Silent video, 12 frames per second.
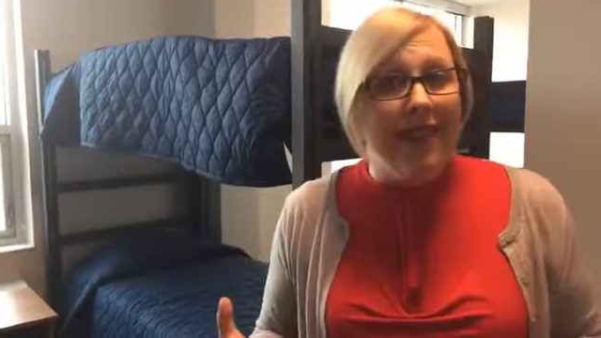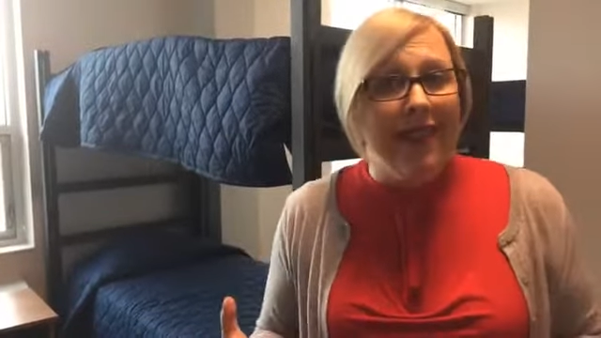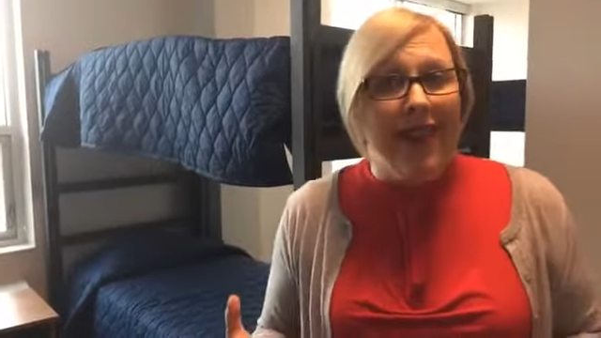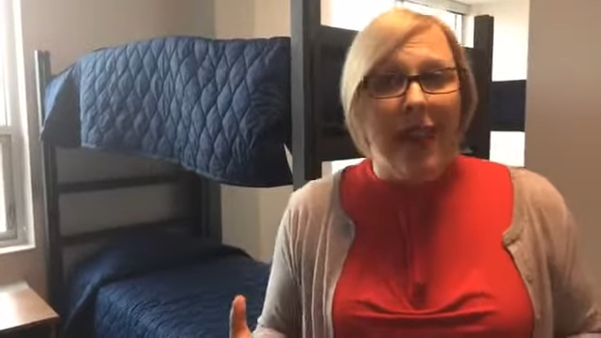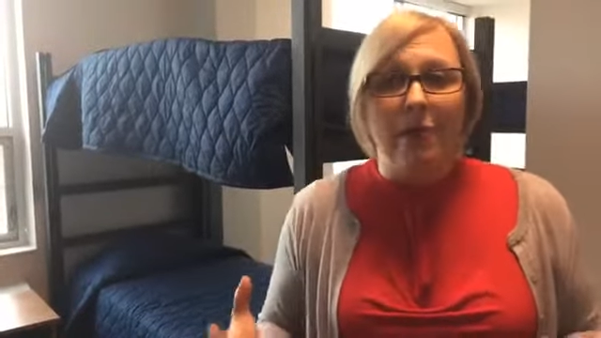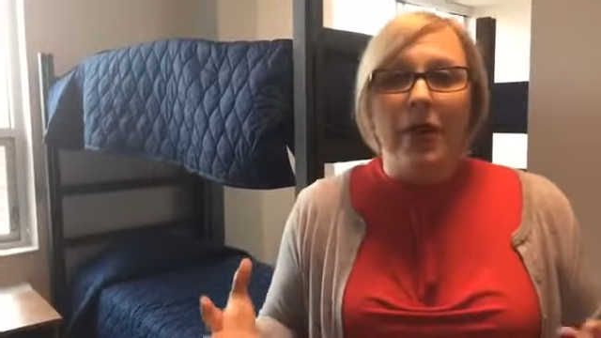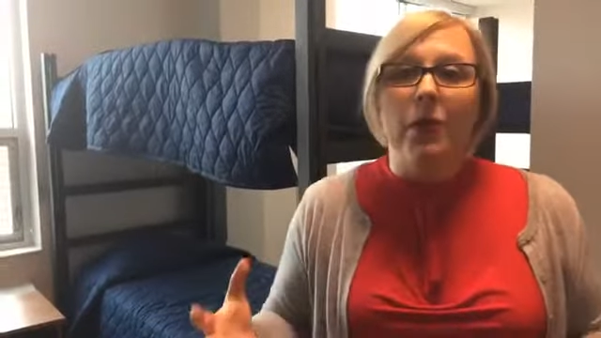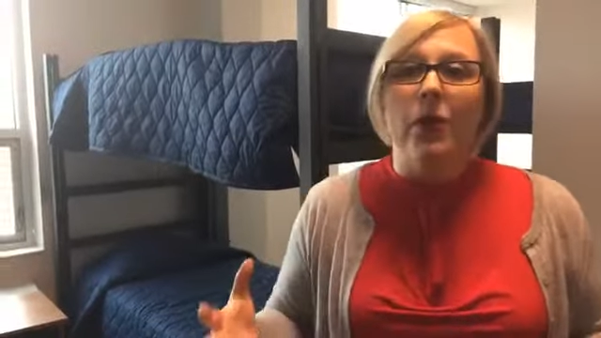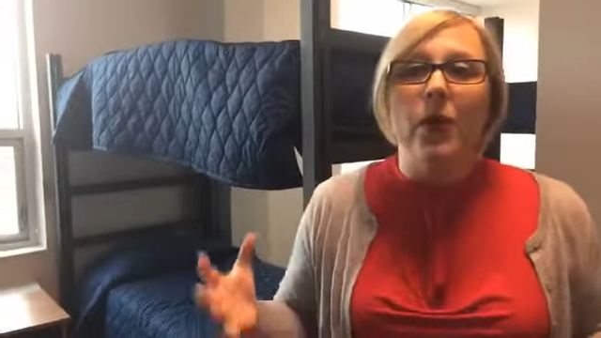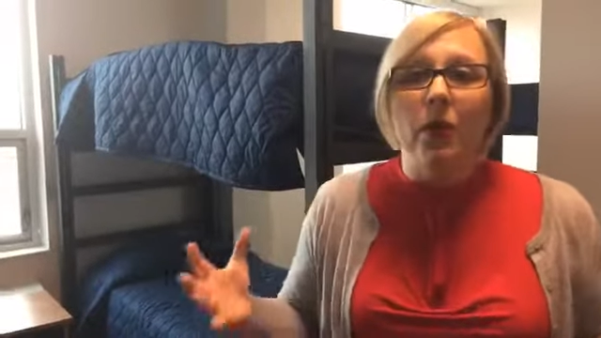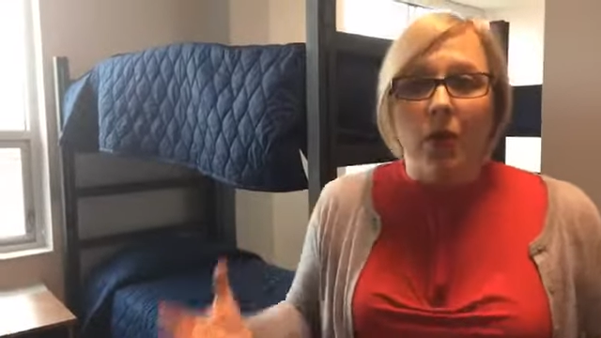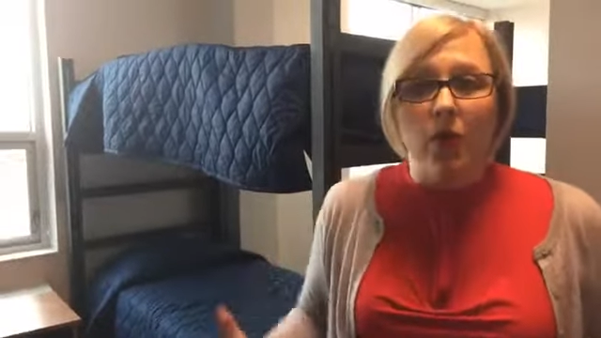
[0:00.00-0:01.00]
and people
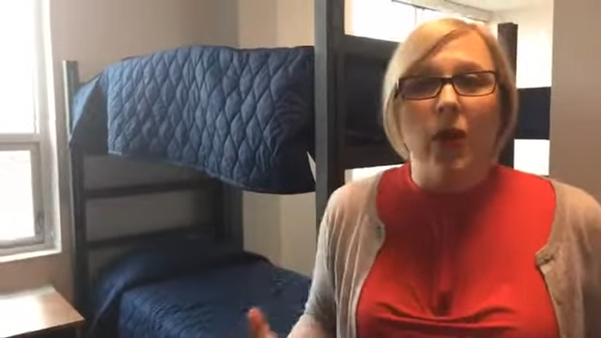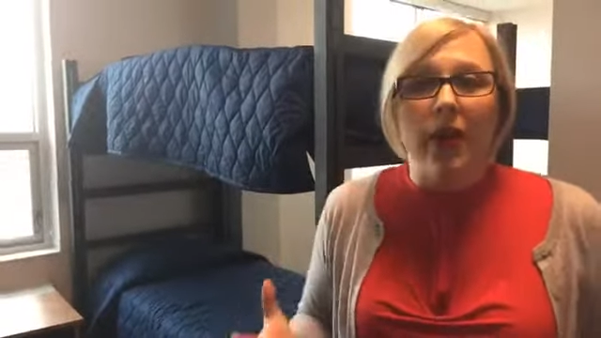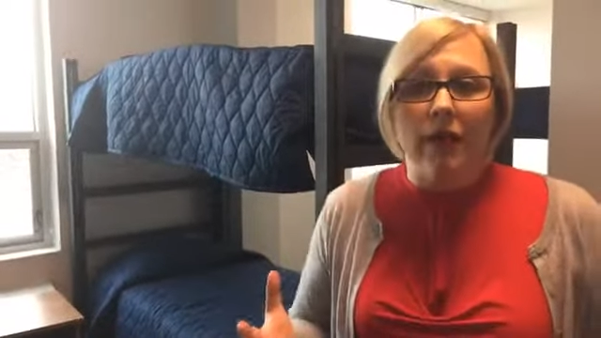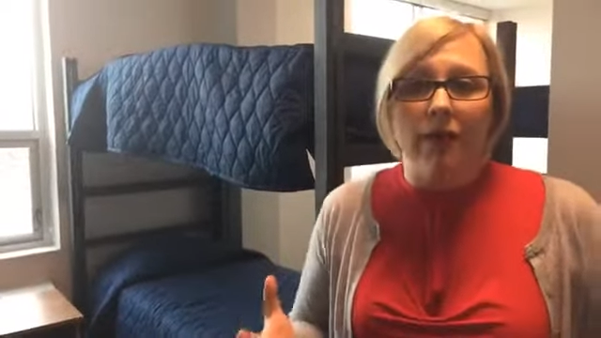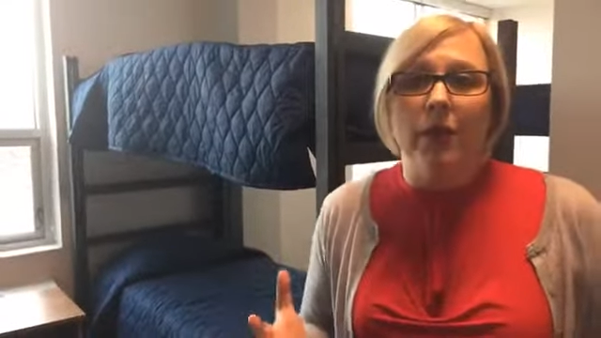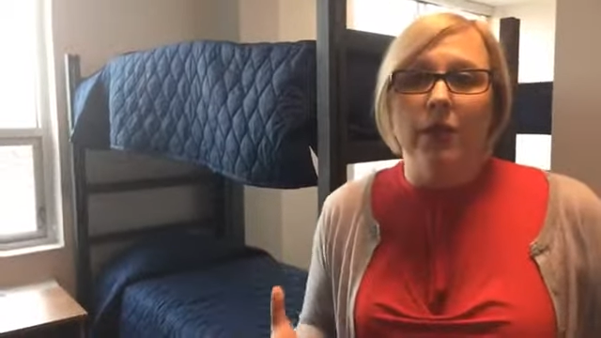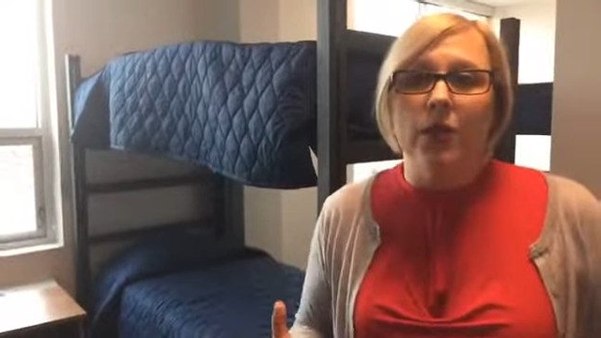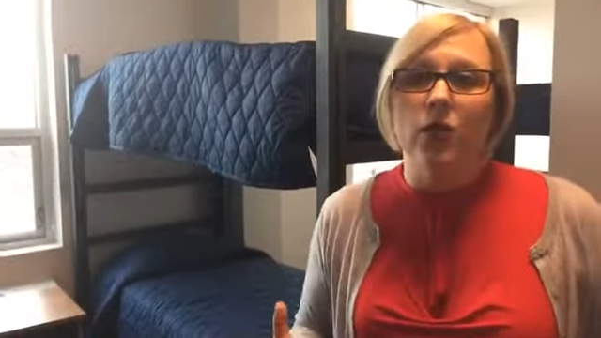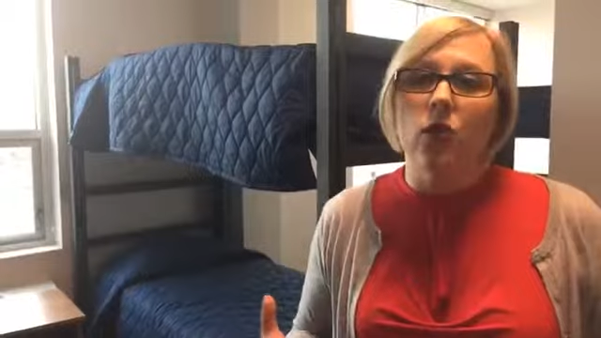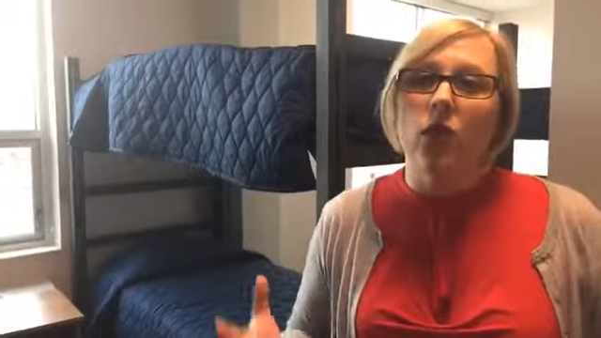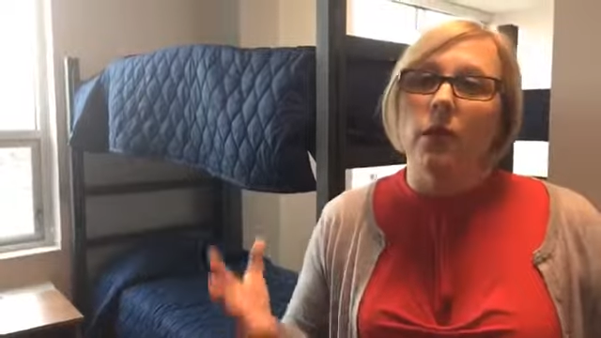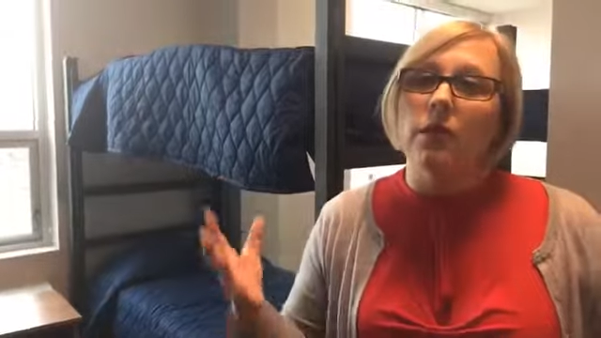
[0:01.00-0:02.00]
who were running from the storm.